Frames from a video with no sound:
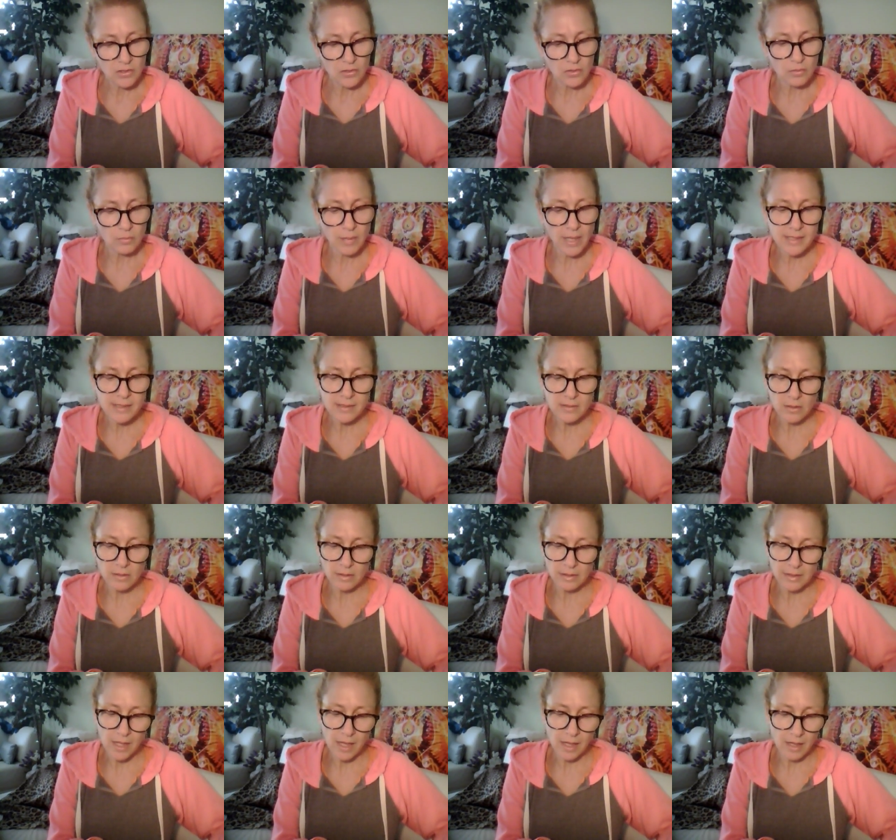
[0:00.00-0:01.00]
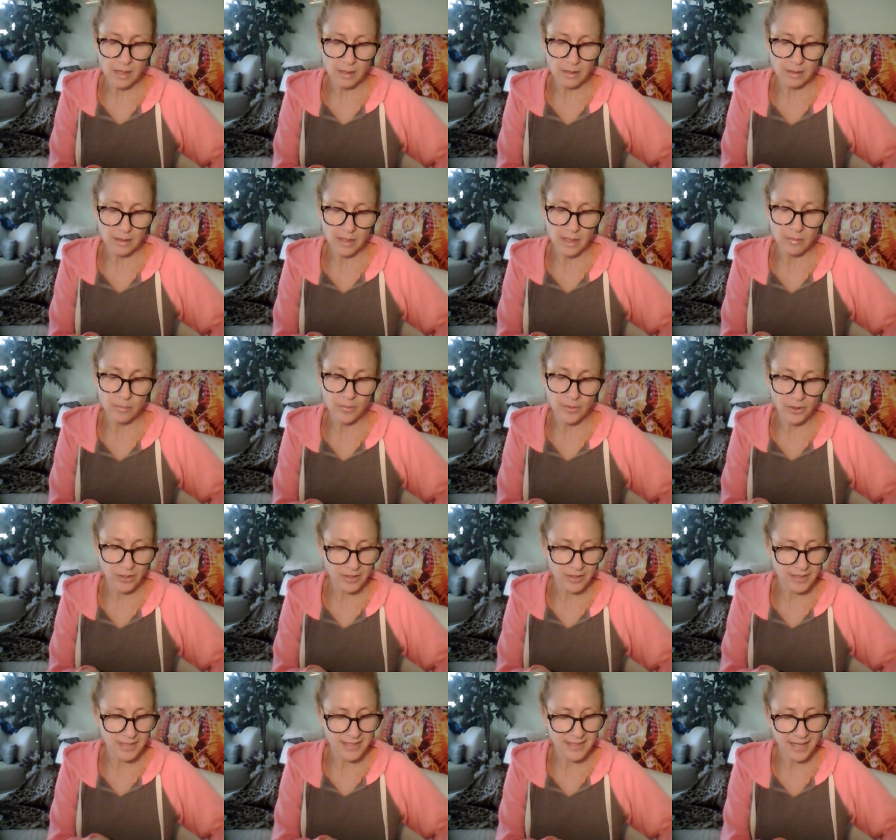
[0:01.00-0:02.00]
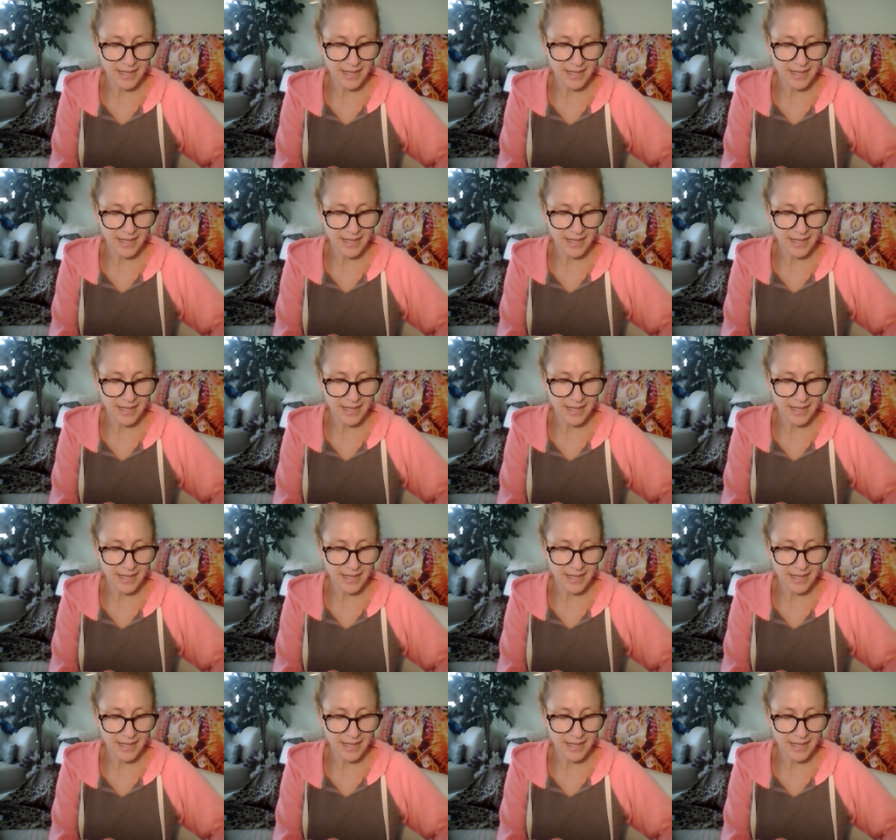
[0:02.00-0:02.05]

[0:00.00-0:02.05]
two mice on a log, and burgundy